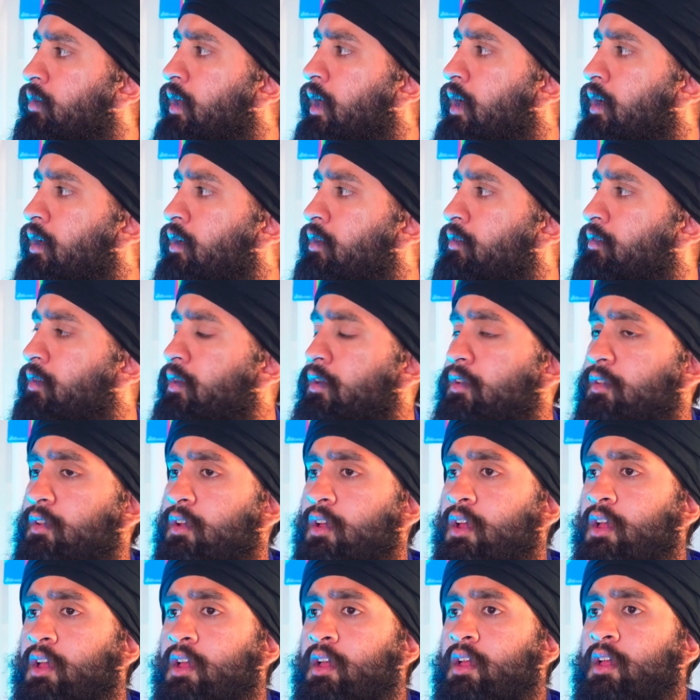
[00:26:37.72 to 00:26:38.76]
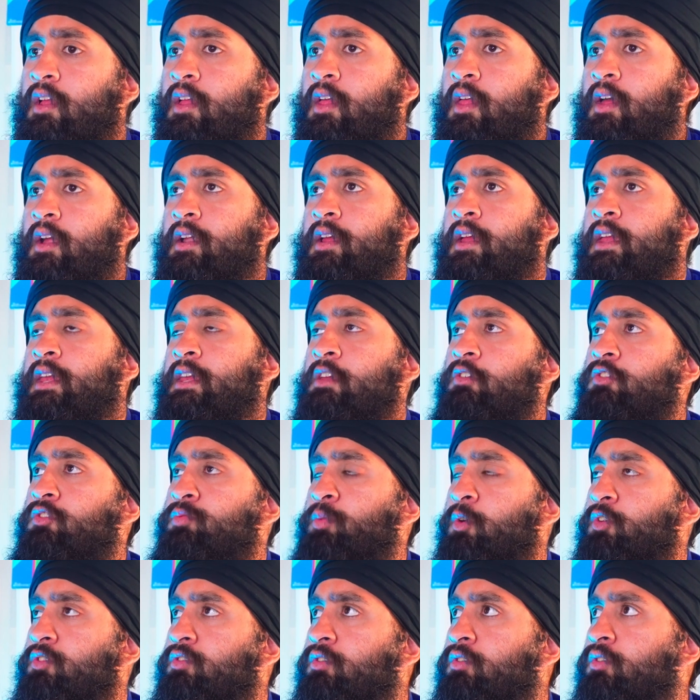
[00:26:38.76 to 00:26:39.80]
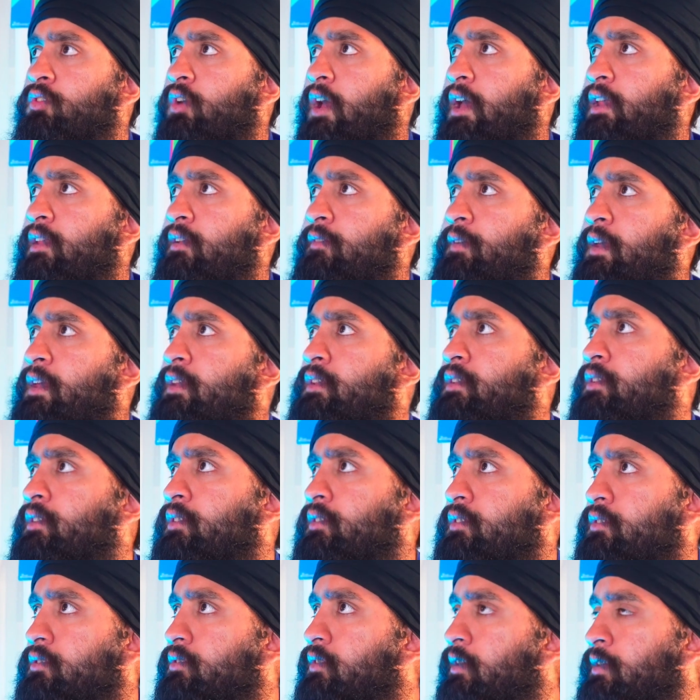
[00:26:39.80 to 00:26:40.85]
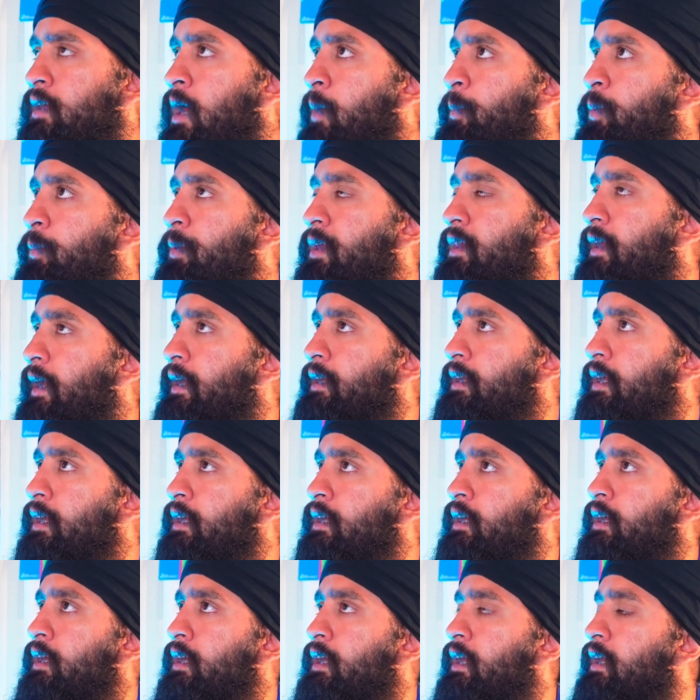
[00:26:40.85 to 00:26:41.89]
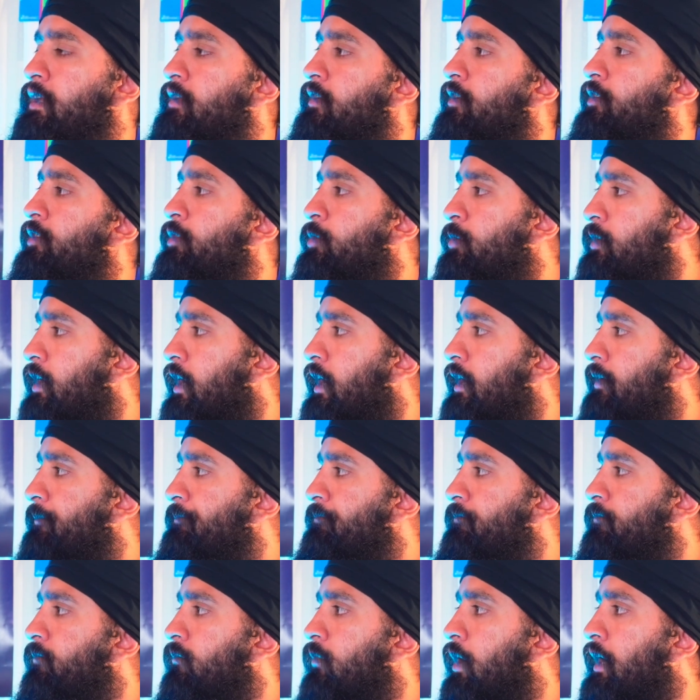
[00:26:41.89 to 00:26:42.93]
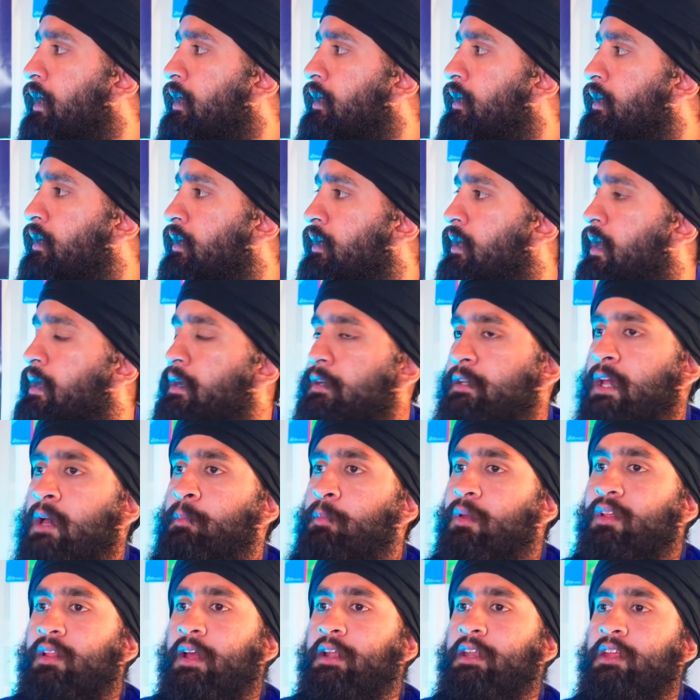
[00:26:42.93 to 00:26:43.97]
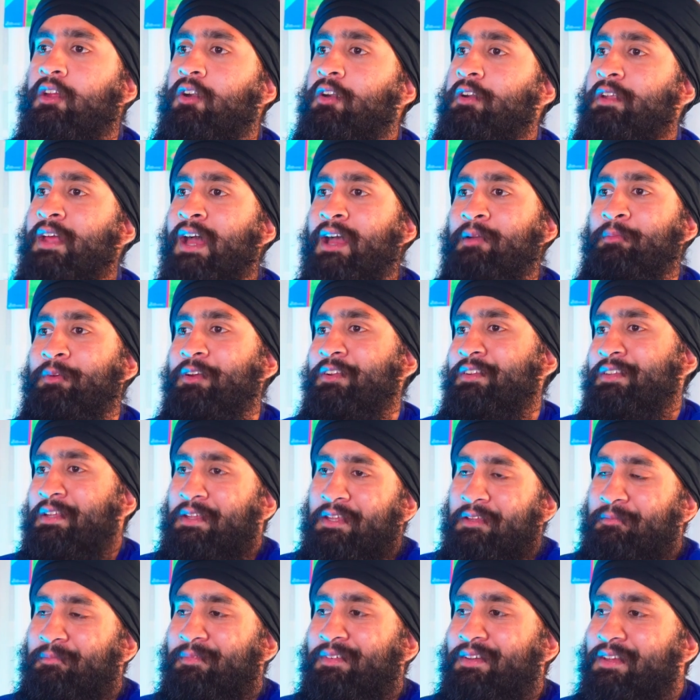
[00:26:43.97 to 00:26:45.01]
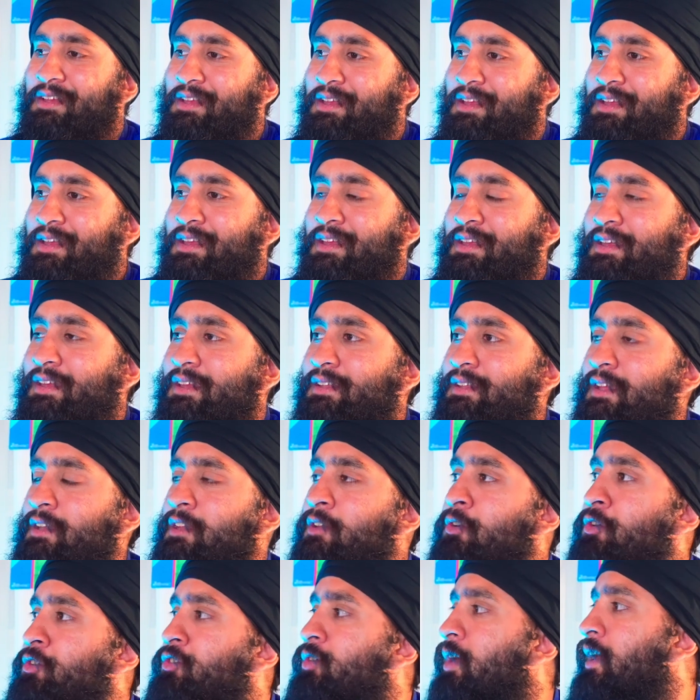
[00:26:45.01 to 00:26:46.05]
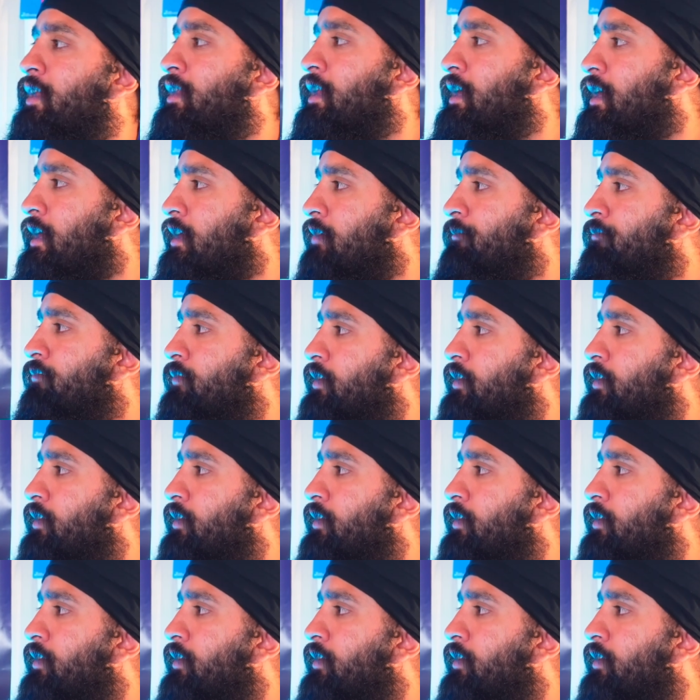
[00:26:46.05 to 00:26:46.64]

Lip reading: Yeah, he was supposed to elevate the Tampa Bay Lightning. He didn't do that, right? And the Tampa Bay Lightning are a damn good team. And then he goes to LA.